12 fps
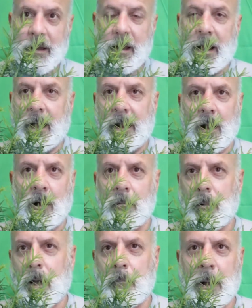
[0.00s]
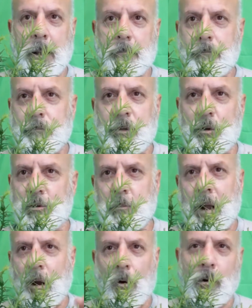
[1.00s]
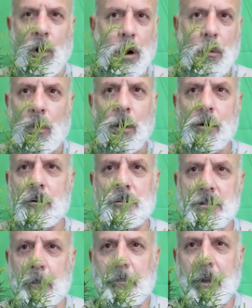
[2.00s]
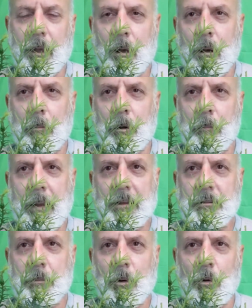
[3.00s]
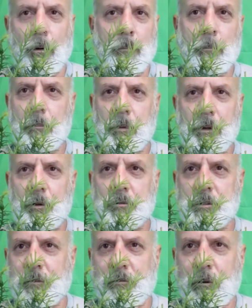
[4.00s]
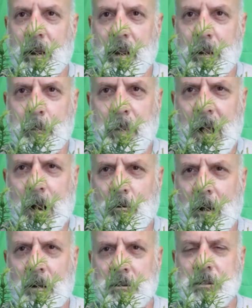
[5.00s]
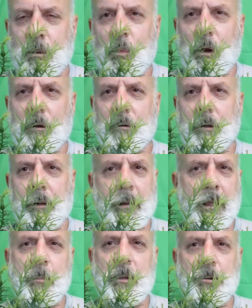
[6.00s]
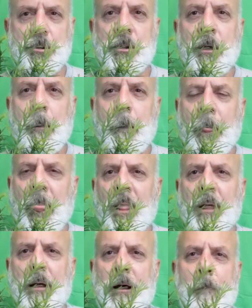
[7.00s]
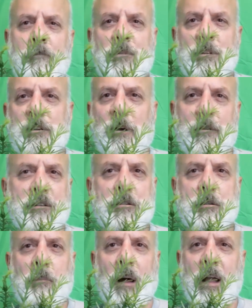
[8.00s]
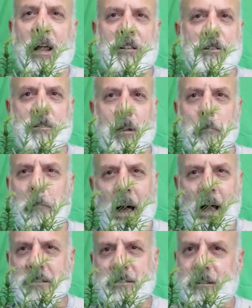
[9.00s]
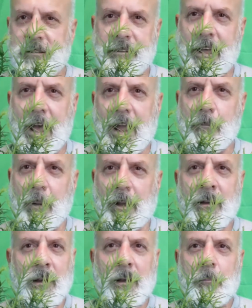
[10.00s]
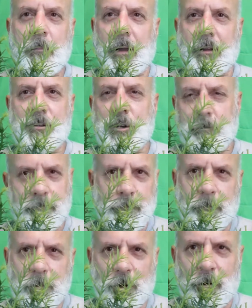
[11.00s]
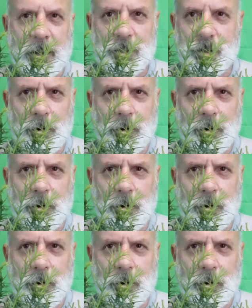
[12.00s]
and I might use my own artwork or something. I'm going to make or use a free background somewhere in an image. So this is I just unboxed it today, my cheap green